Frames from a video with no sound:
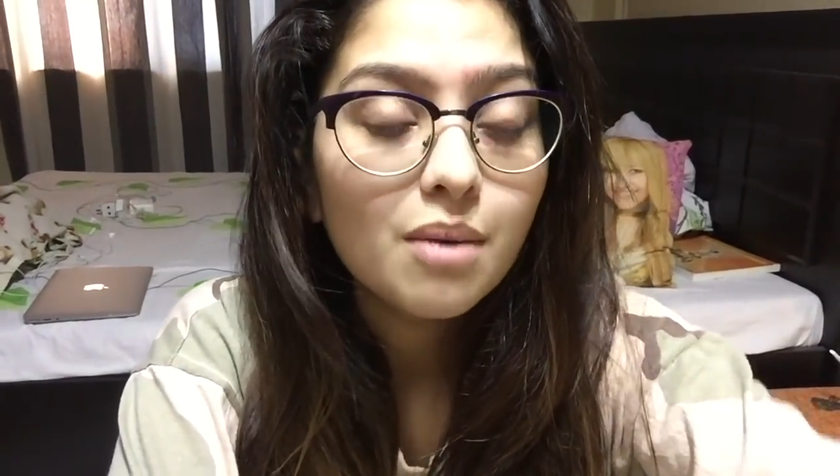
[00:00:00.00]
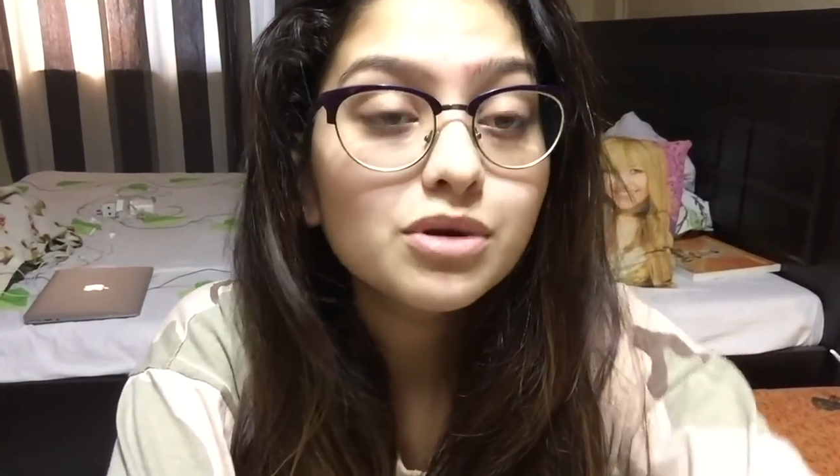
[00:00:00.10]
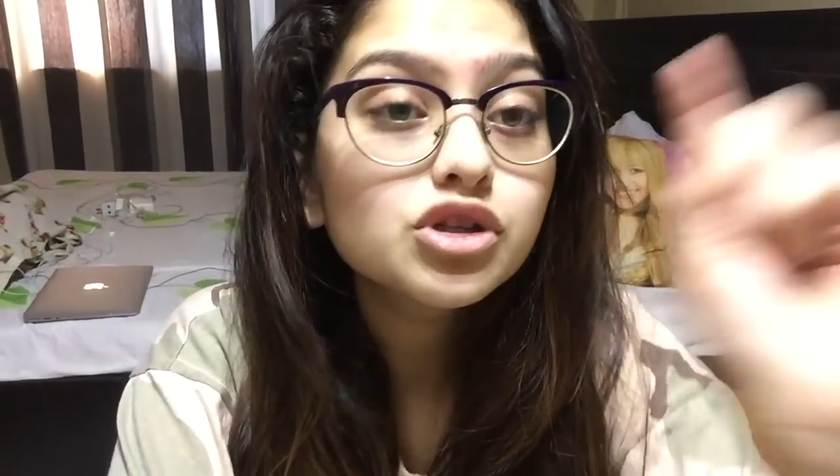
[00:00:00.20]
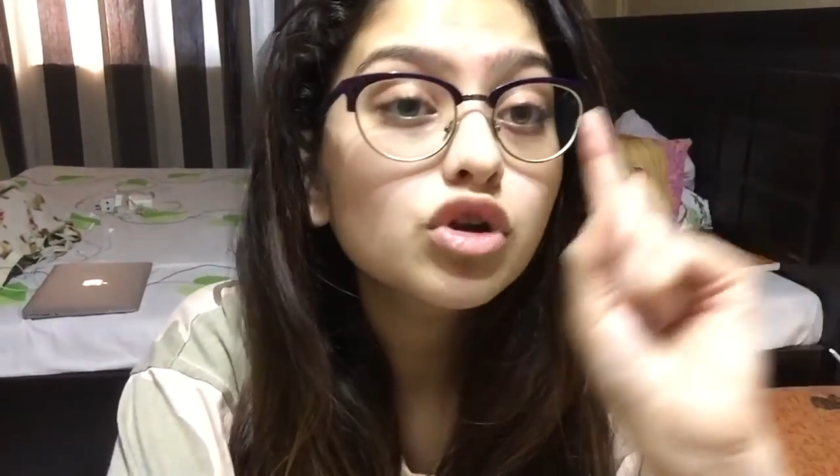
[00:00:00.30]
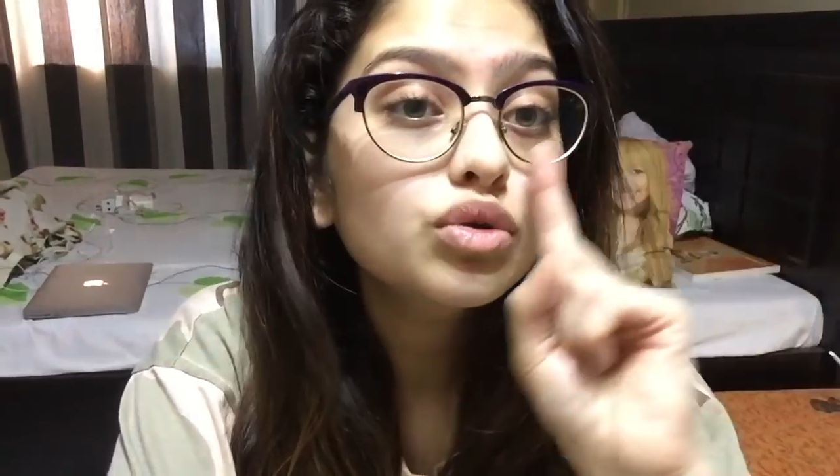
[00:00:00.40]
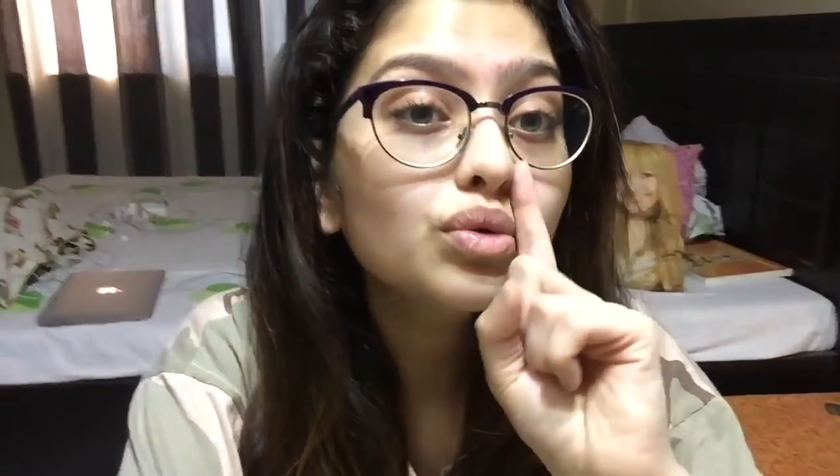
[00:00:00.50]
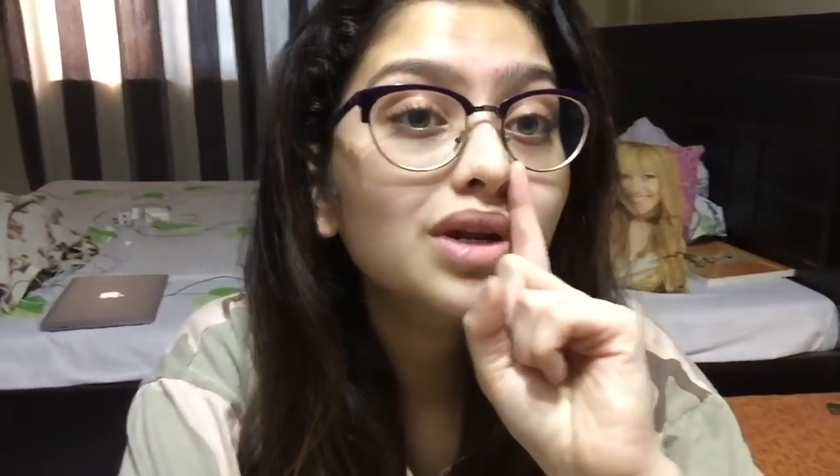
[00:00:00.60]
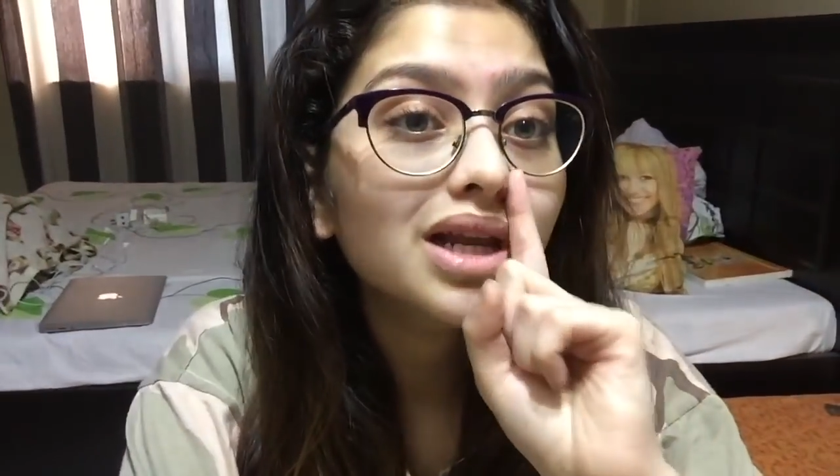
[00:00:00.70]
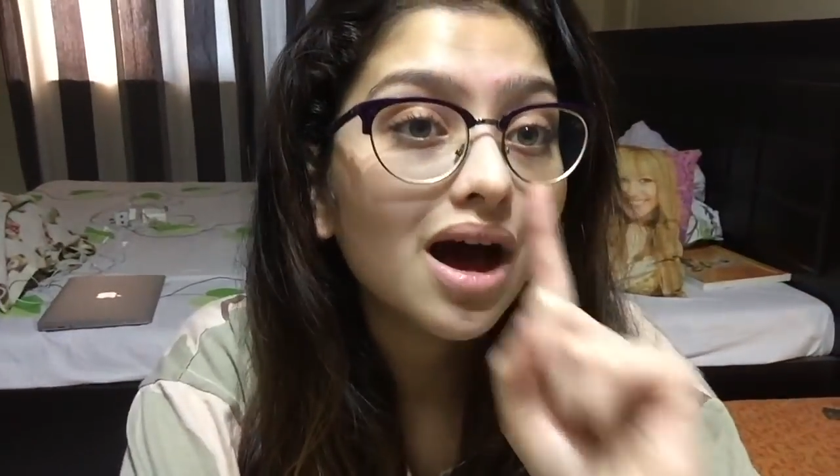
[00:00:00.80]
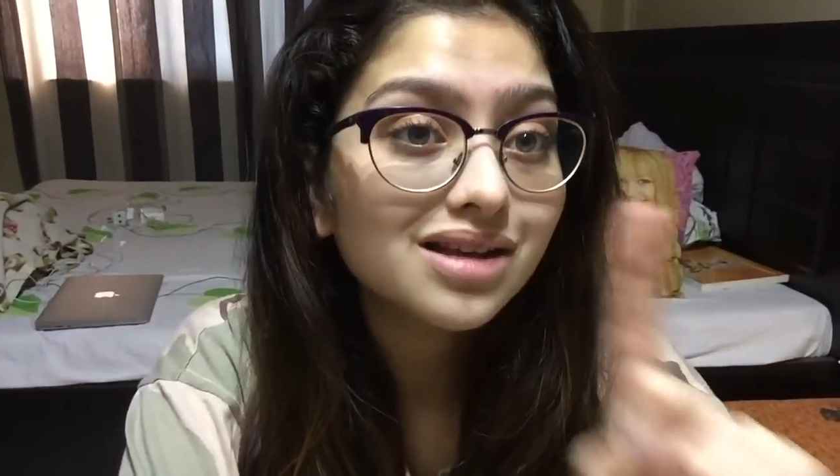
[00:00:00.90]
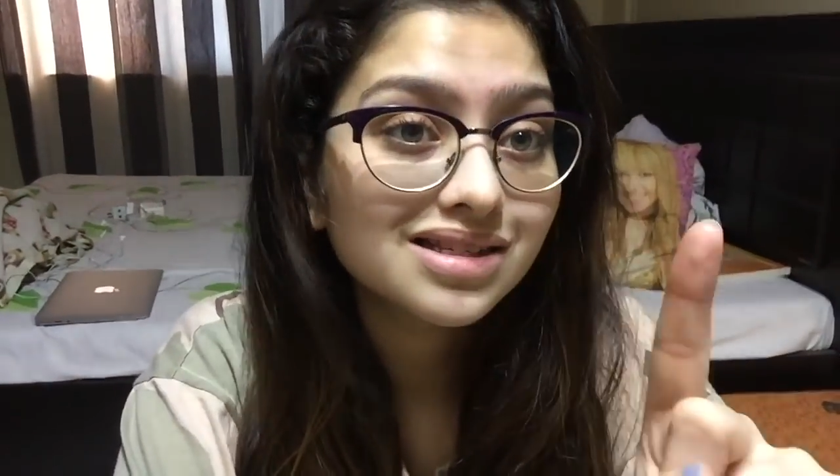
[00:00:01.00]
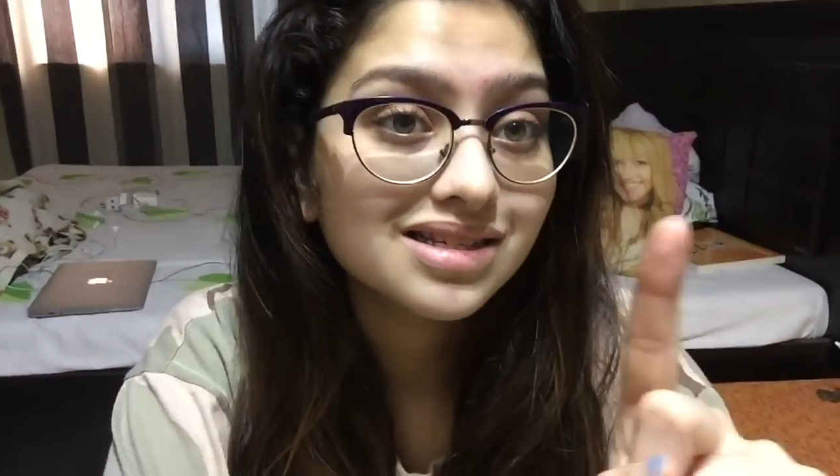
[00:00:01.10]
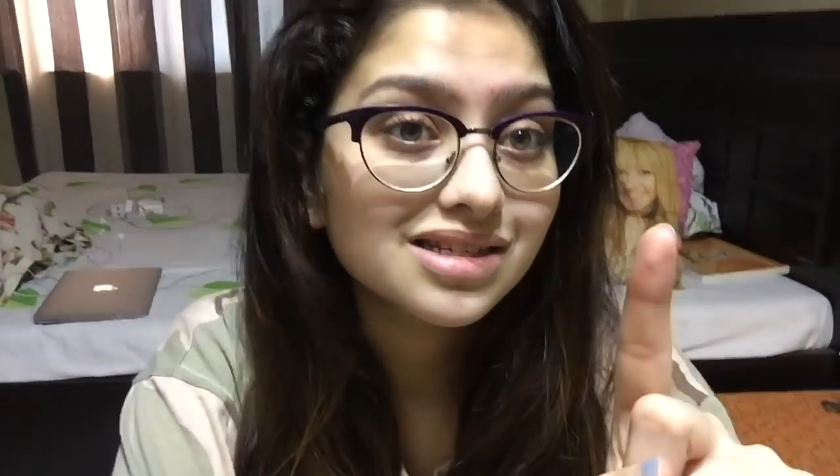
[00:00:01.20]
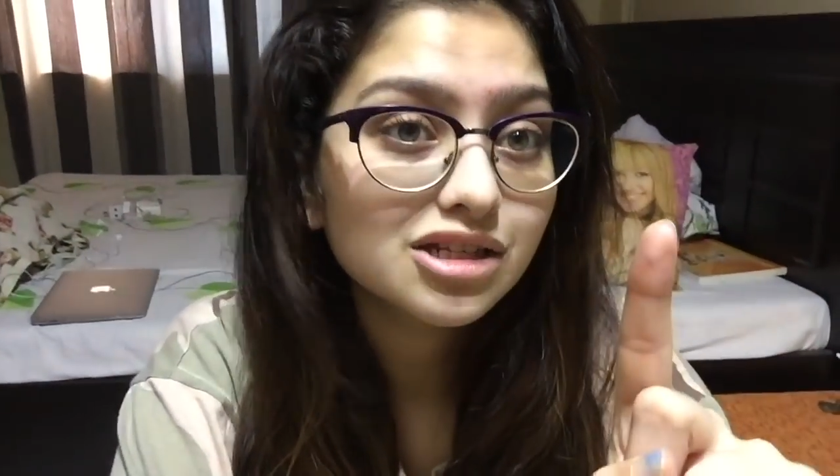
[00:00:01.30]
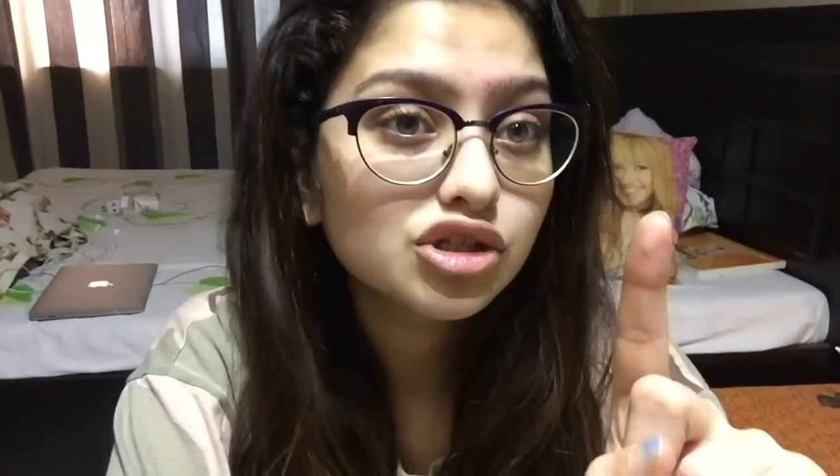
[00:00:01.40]
But it's not two
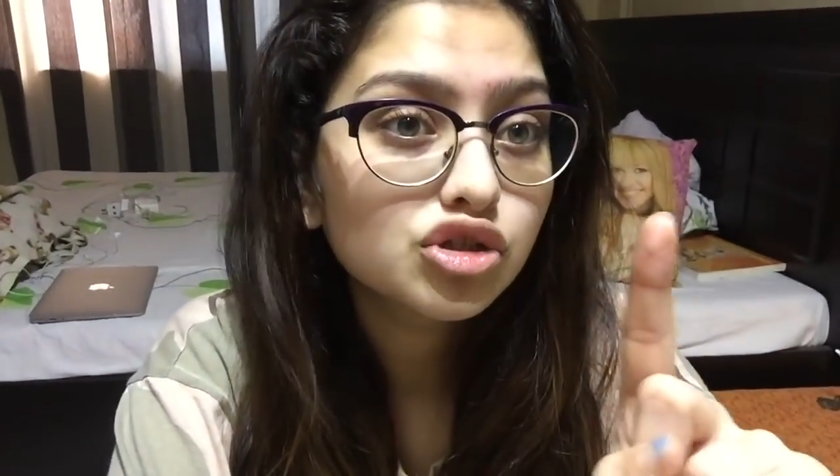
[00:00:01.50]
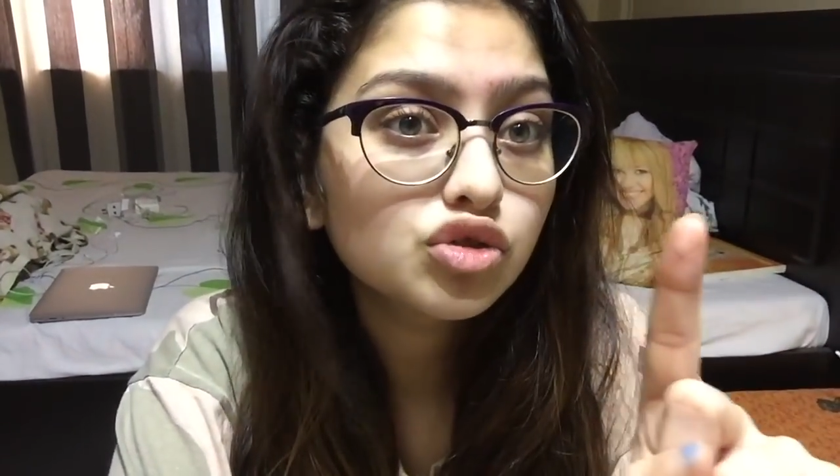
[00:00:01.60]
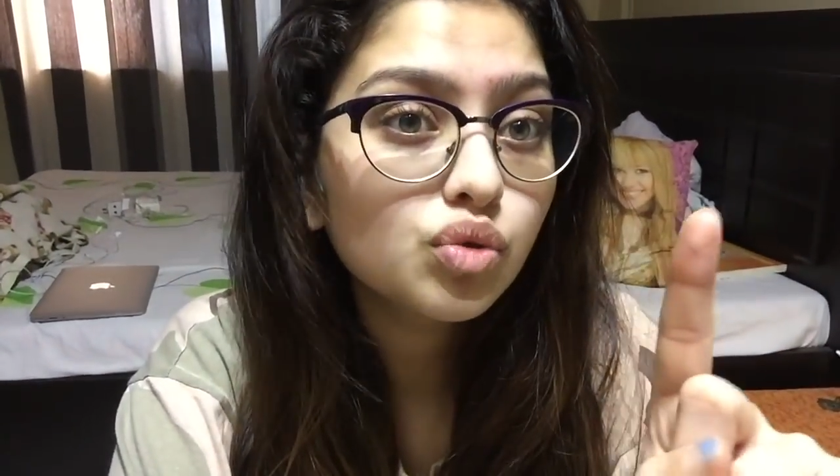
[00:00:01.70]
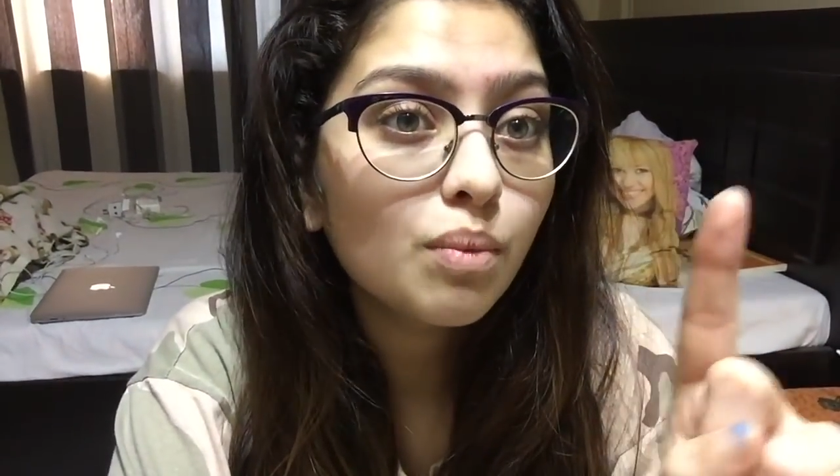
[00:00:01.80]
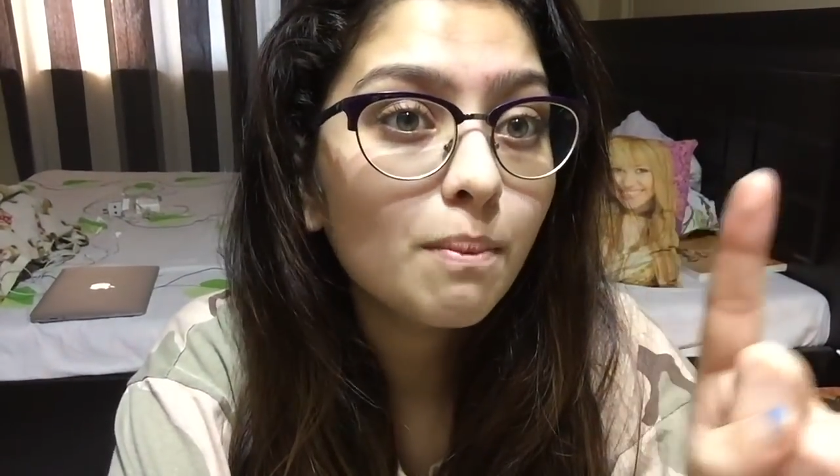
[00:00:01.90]
glasses, it's two